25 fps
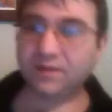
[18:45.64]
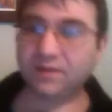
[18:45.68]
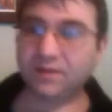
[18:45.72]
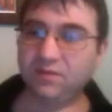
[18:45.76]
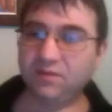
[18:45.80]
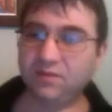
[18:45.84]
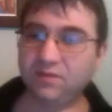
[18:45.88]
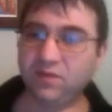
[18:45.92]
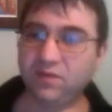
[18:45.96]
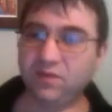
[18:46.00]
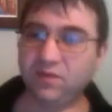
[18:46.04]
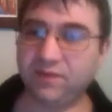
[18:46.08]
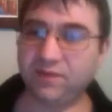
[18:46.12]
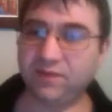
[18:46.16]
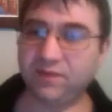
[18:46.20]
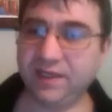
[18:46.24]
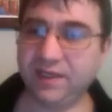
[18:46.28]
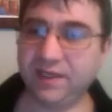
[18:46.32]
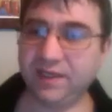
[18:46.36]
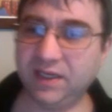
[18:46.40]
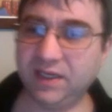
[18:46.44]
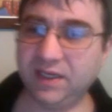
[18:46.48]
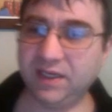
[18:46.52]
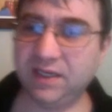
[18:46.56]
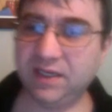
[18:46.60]
when we
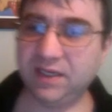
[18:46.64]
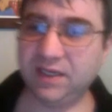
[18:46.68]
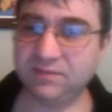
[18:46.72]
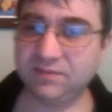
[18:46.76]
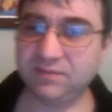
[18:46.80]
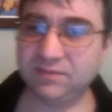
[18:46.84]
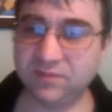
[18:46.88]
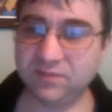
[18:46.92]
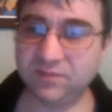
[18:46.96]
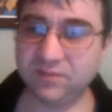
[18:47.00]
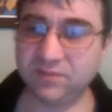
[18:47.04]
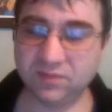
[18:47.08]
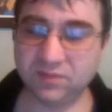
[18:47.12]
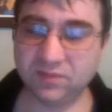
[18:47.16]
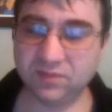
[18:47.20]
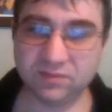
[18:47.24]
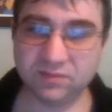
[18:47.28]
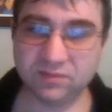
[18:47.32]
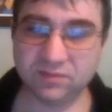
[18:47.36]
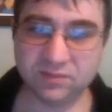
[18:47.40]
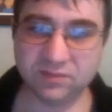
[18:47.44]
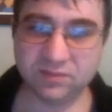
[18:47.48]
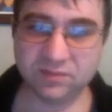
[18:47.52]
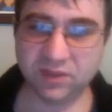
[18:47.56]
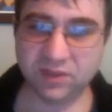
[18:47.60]

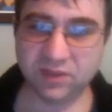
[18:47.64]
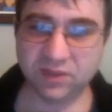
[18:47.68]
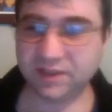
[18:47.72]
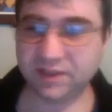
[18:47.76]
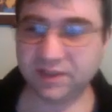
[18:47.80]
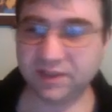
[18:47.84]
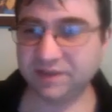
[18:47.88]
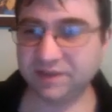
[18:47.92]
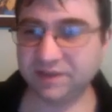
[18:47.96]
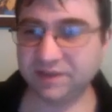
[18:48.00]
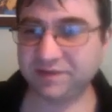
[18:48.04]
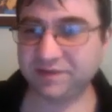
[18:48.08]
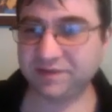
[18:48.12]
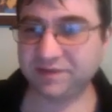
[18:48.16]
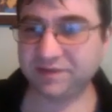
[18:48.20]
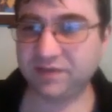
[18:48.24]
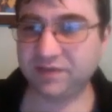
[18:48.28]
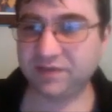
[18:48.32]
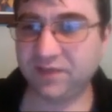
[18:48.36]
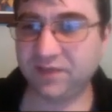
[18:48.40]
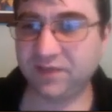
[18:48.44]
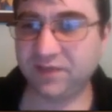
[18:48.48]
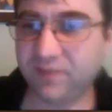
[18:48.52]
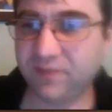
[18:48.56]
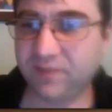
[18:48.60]
look at this
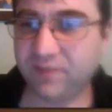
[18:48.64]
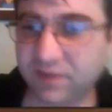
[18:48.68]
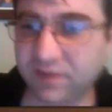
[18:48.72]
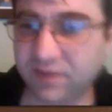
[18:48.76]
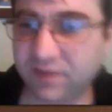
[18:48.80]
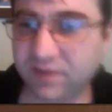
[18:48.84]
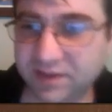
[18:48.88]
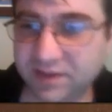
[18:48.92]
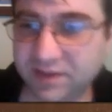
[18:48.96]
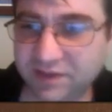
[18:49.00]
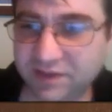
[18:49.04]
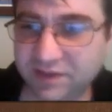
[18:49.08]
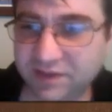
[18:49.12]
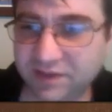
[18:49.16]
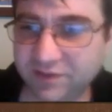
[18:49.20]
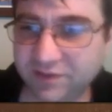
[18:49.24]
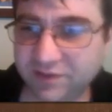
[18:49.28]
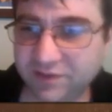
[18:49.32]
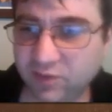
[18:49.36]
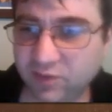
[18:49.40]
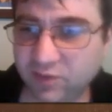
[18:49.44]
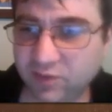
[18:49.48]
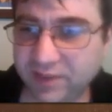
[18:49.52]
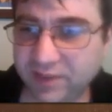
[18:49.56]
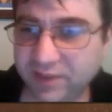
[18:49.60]
stuff, when we look at these
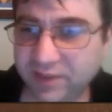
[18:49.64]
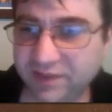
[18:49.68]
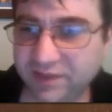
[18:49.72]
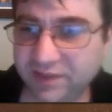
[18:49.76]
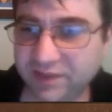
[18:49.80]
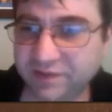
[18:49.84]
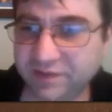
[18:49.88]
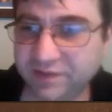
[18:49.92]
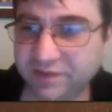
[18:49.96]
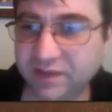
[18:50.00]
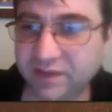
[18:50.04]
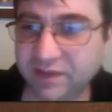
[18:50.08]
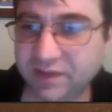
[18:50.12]
openings,